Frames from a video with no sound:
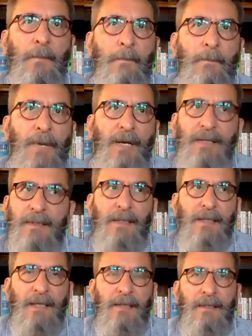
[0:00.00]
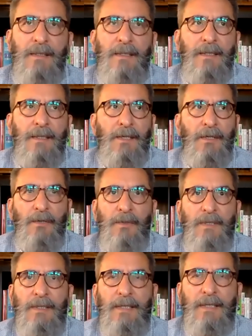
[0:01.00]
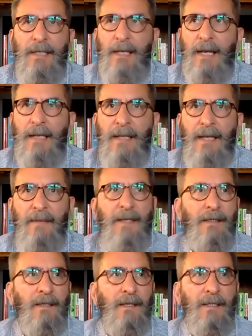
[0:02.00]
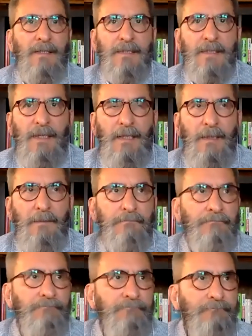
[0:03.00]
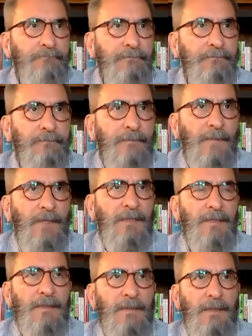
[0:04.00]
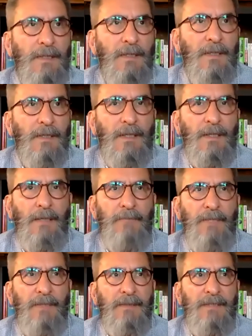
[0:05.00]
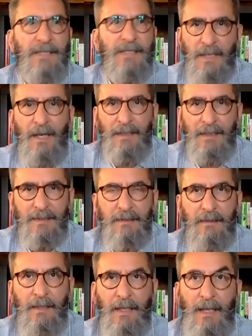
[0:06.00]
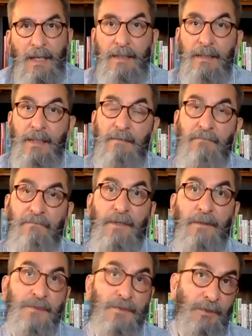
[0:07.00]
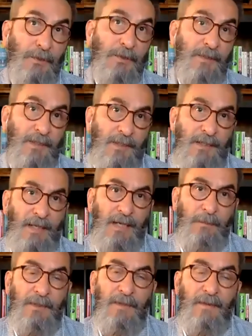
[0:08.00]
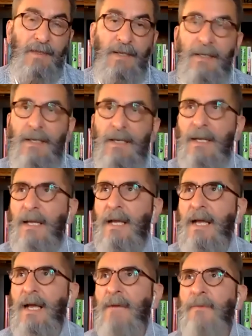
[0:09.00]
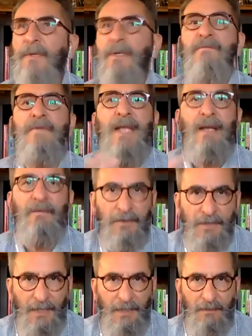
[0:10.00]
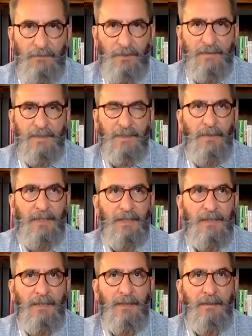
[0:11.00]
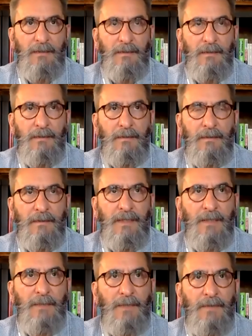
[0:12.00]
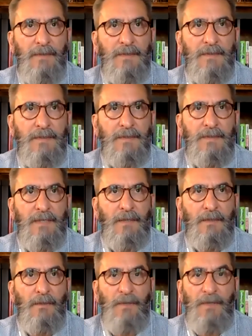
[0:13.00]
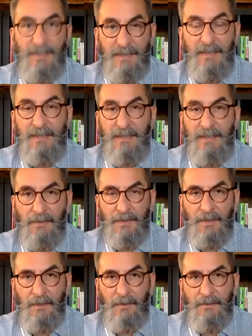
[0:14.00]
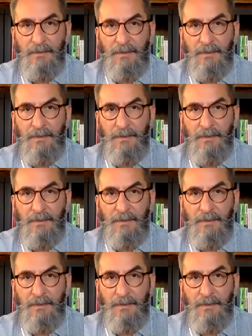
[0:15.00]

But it, you know, I, I think it's, um, it's uh, a bit dishonest and it feels good to claim and think, I would have never done what somebody did. Think about this. This is now going on 60 years ago.